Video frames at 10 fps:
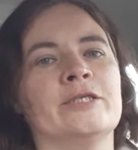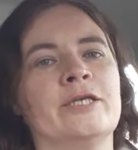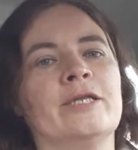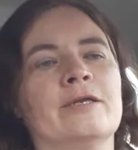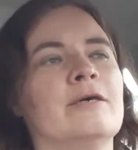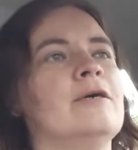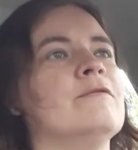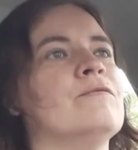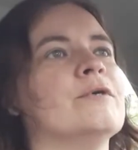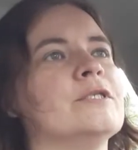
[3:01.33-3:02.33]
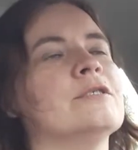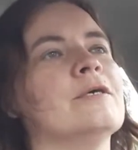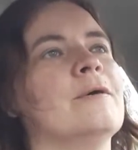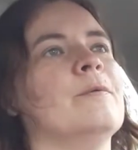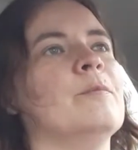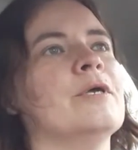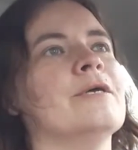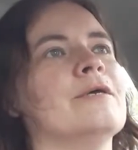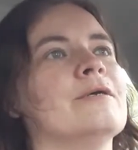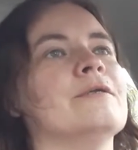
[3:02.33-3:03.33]
seal it off with some
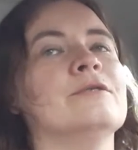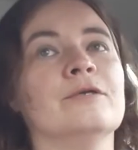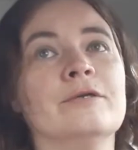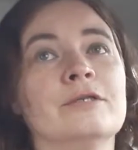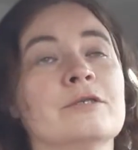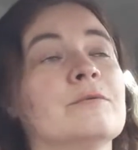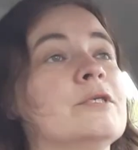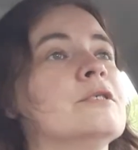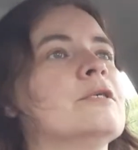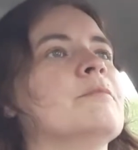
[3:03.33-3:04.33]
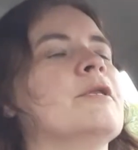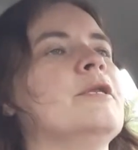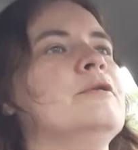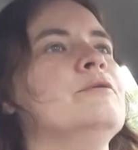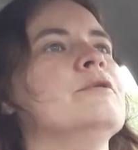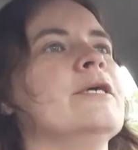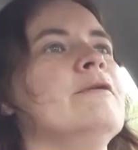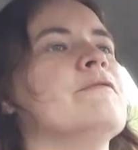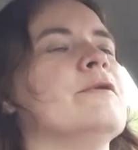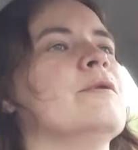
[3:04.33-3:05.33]
dirt, which is something they do. It's
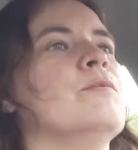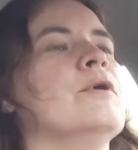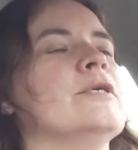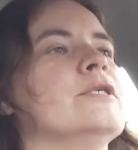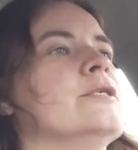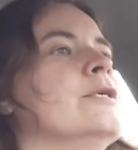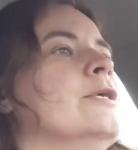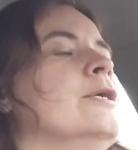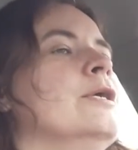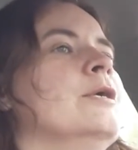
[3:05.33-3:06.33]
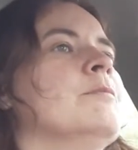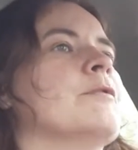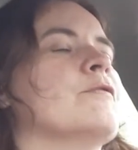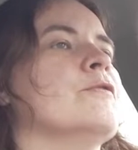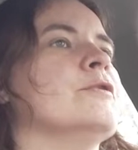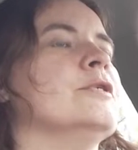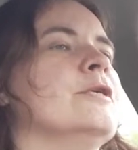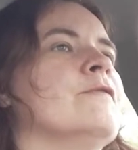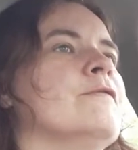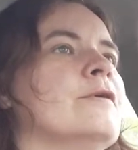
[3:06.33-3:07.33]
kind of fun to watch, but of course
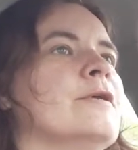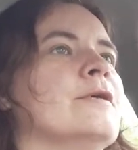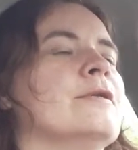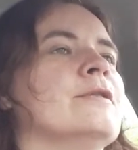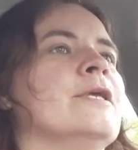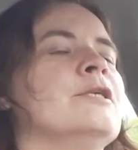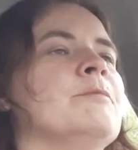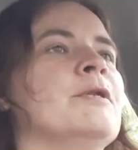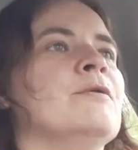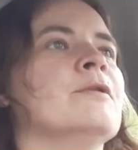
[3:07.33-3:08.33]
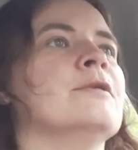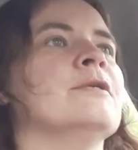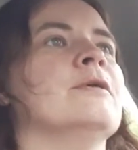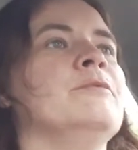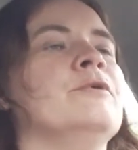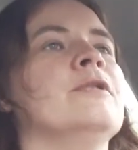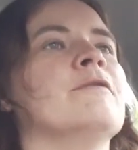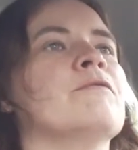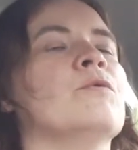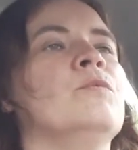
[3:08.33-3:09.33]
if they spend all their time doing
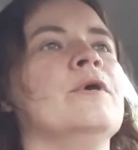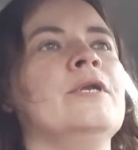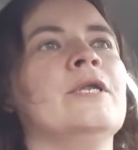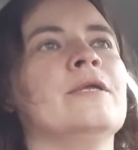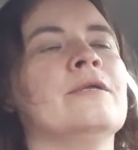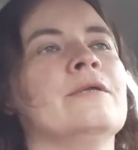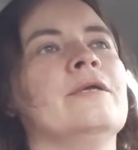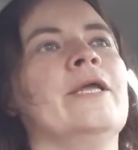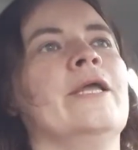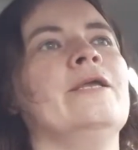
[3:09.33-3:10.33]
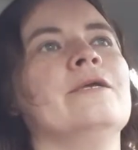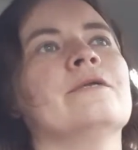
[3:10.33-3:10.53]
that for one egg,